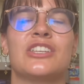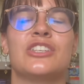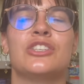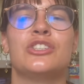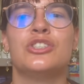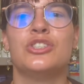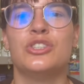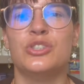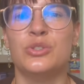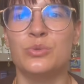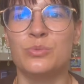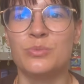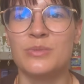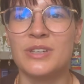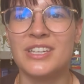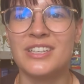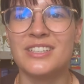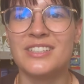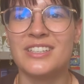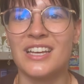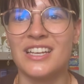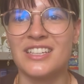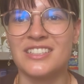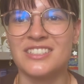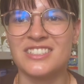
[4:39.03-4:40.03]

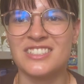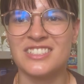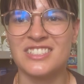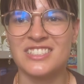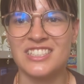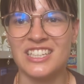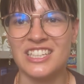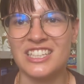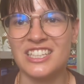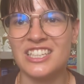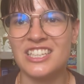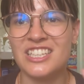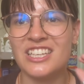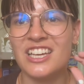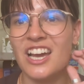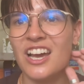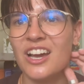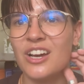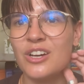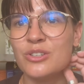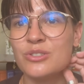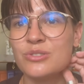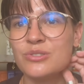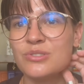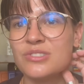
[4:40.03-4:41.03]
humid and sticky
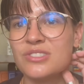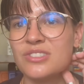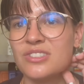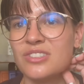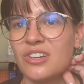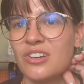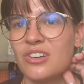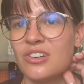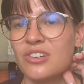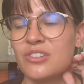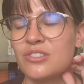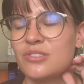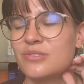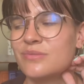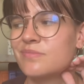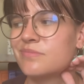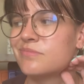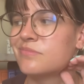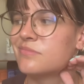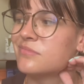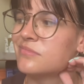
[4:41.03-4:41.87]
out, so